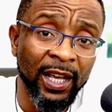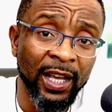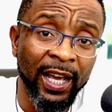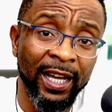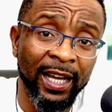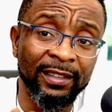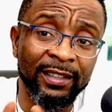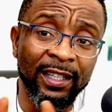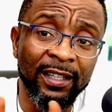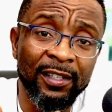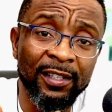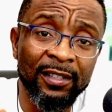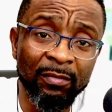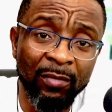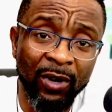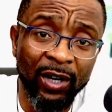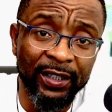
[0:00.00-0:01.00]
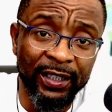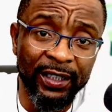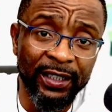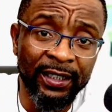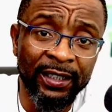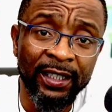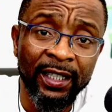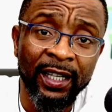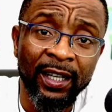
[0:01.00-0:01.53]
And this
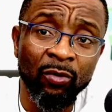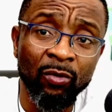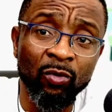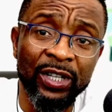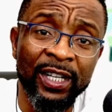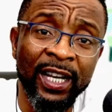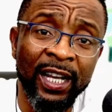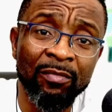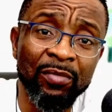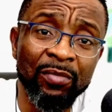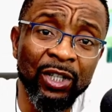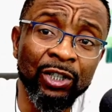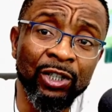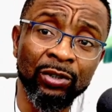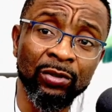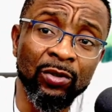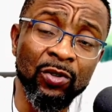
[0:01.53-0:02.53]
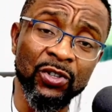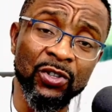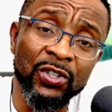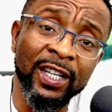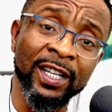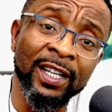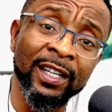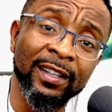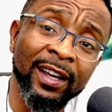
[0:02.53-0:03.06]
money would then be used
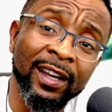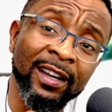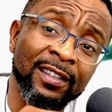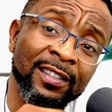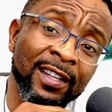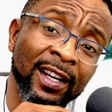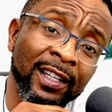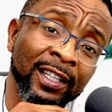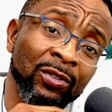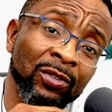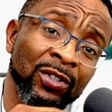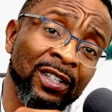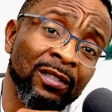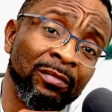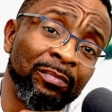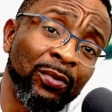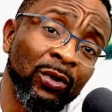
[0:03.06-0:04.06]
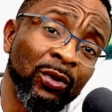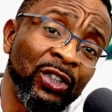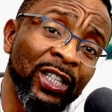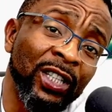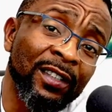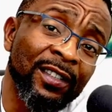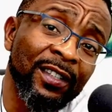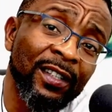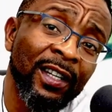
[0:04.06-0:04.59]
in executing
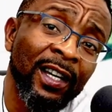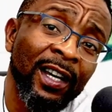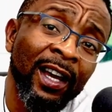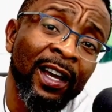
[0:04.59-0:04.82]
projects,